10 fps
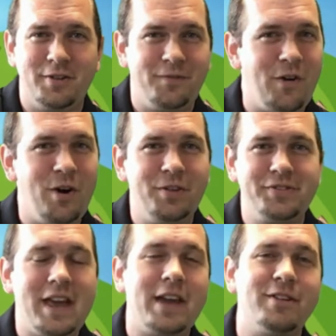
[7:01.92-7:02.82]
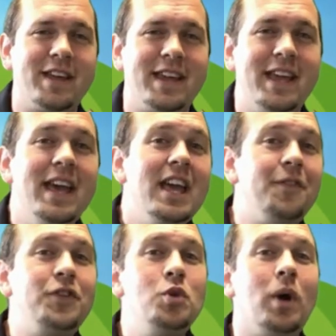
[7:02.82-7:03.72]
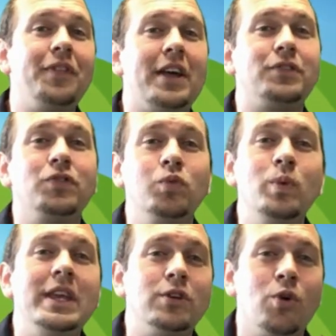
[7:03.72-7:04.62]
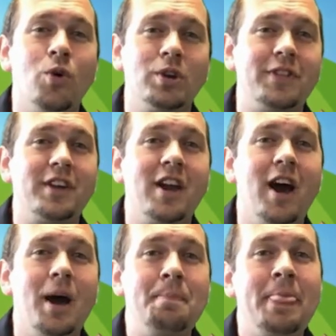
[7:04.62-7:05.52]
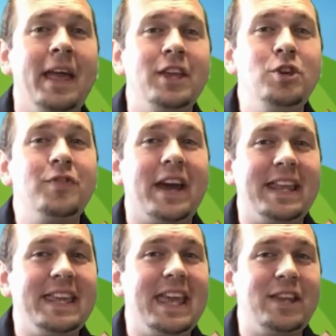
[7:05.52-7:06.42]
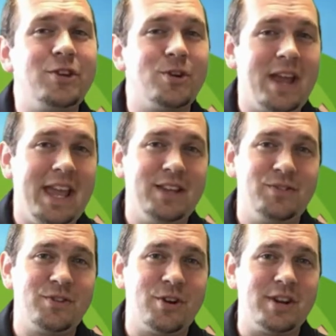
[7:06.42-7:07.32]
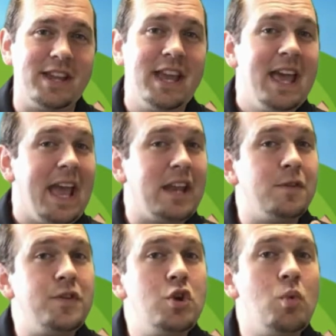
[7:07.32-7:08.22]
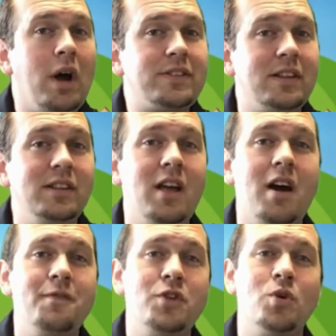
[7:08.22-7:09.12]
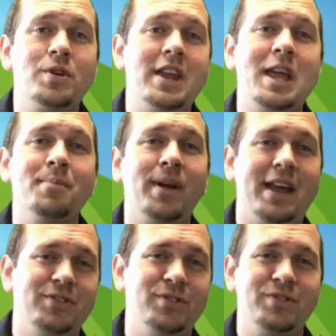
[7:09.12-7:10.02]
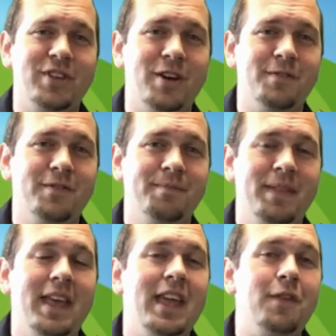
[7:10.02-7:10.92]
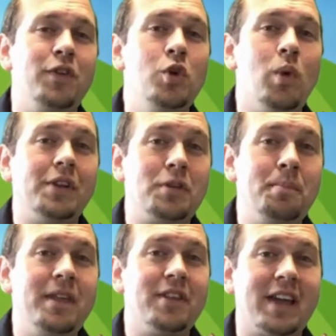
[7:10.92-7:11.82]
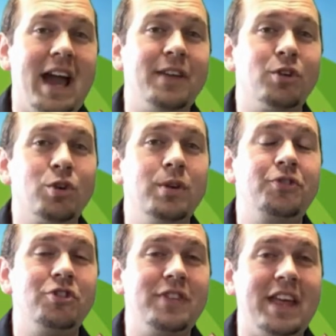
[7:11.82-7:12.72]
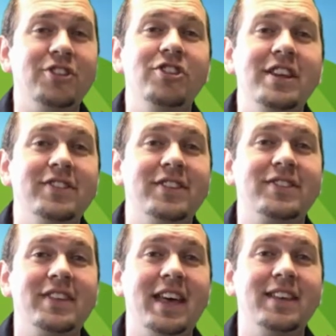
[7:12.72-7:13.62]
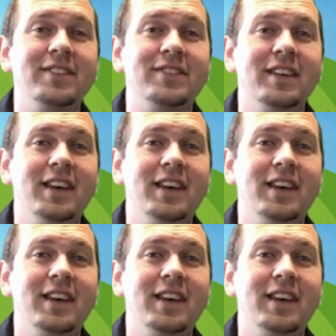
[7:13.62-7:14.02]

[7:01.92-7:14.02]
a fall Saturday, if you want that sweet corn on the cob, you've got to get your hands dirty. And if you want to love your neighbor as yourself, if you want to be the kind of Christian that Jesus says